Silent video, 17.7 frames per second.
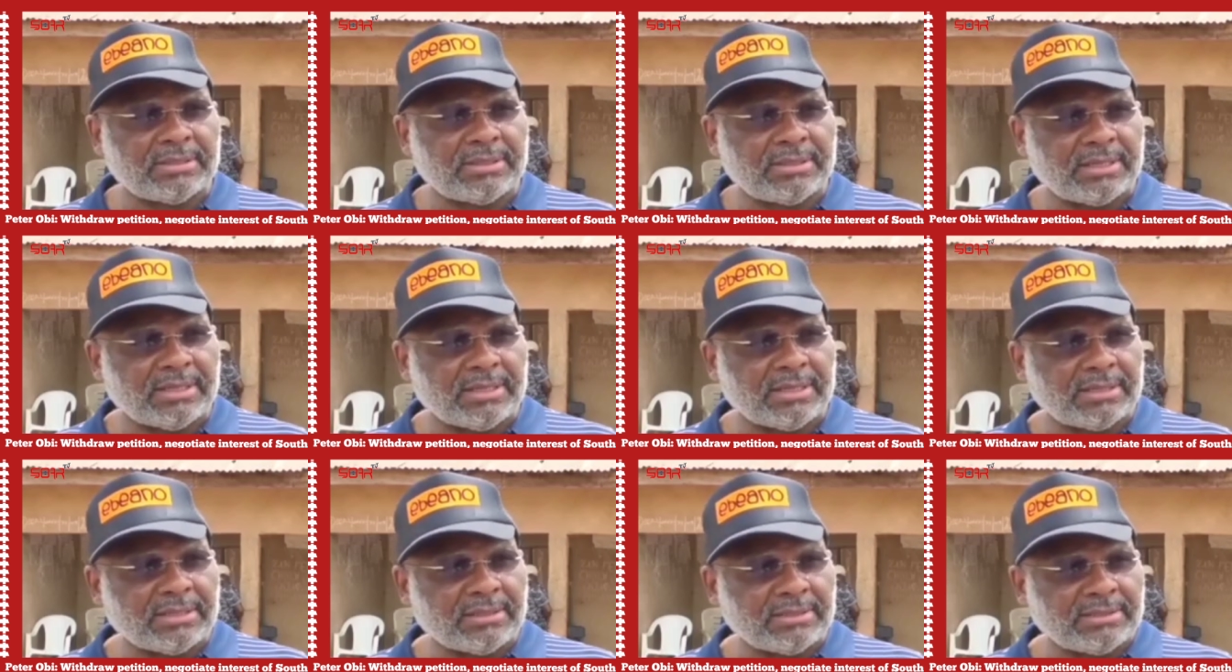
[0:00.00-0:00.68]
trying
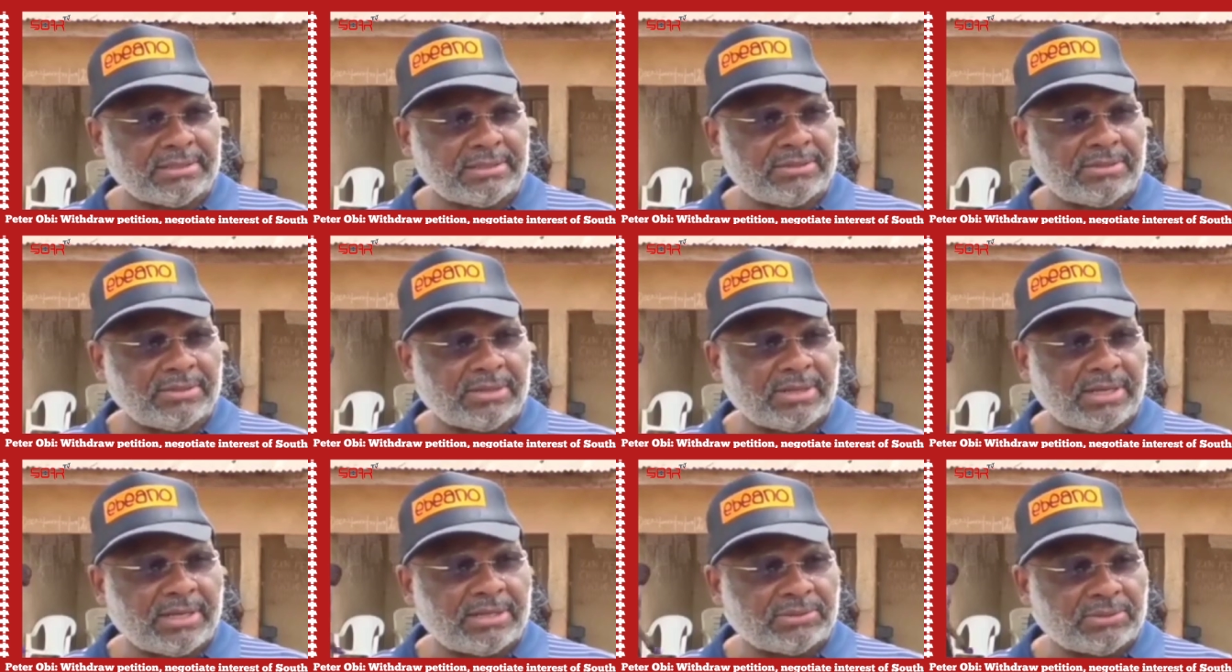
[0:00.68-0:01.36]
to offer any
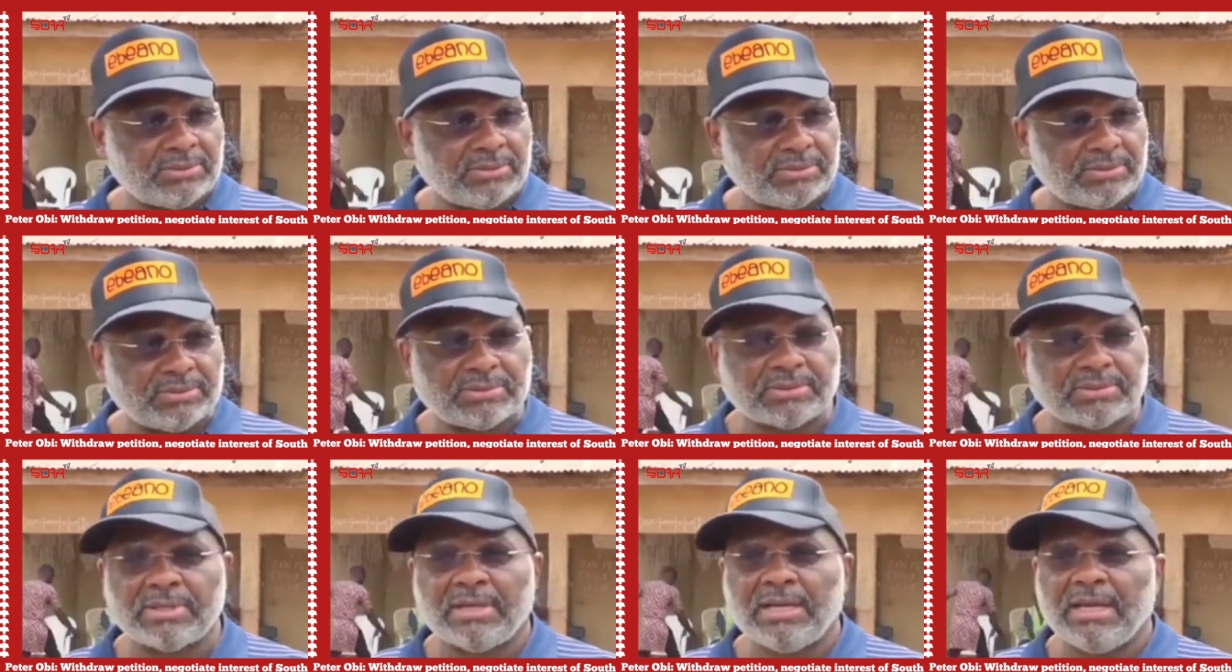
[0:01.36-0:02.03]
advice to him
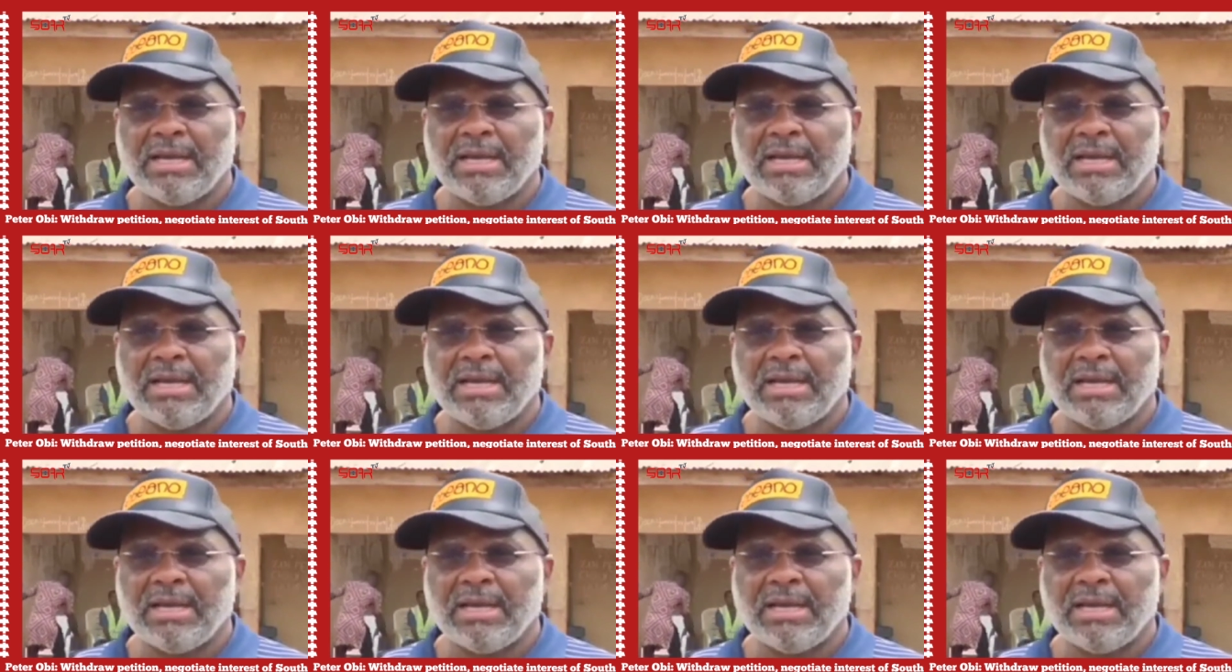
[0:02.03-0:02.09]
now?